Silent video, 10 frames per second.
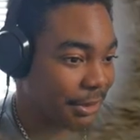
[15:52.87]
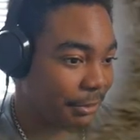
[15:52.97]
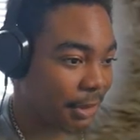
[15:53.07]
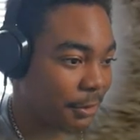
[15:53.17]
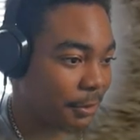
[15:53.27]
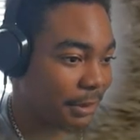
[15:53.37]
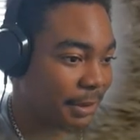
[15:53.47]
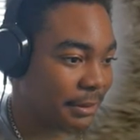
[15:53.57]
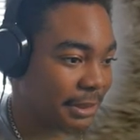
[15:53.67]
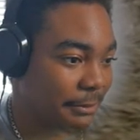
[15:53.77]
The rock
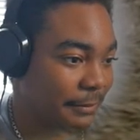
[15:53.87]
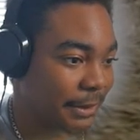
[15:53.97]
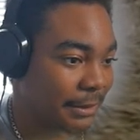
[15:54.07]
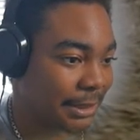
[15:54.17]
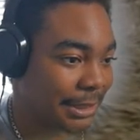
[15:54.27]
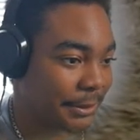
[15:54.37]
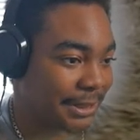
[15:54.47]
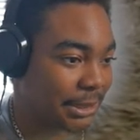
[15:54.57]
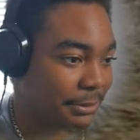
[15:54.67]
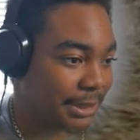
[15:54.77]
crumbled and revealed an
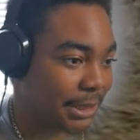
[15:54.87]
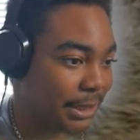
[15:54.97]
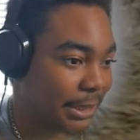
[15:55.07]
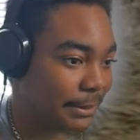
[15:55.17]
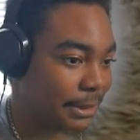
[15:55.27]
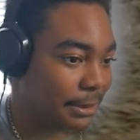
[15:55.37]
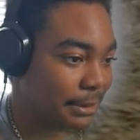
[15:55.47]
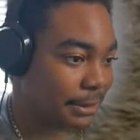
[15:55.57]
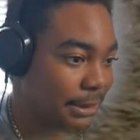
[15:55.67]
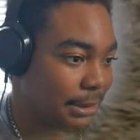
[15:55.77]
entrance to a cave. The
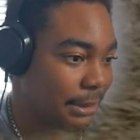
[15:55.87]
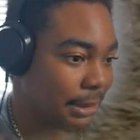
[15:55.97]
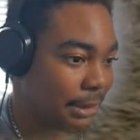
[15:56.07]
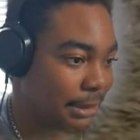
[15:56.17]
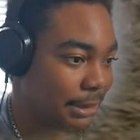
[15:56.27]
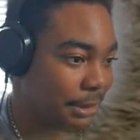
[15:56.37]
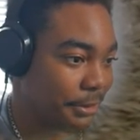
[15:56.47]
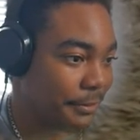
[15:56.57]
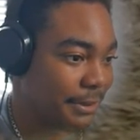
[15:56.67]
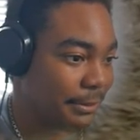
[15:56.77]
soil seems a lot like the
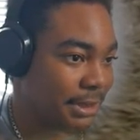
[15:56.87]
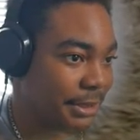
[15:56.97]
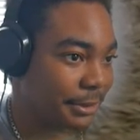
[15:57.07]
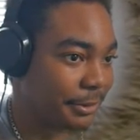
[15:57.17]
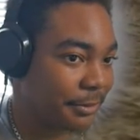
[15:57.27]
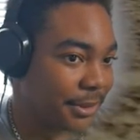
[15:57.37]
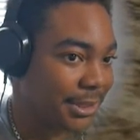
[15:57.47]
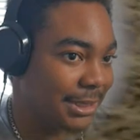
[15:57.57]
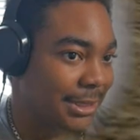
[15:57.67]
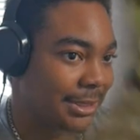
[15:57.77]
soil from the mystic
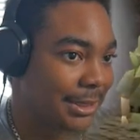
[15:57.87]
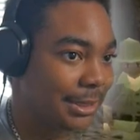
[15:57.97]
ruins.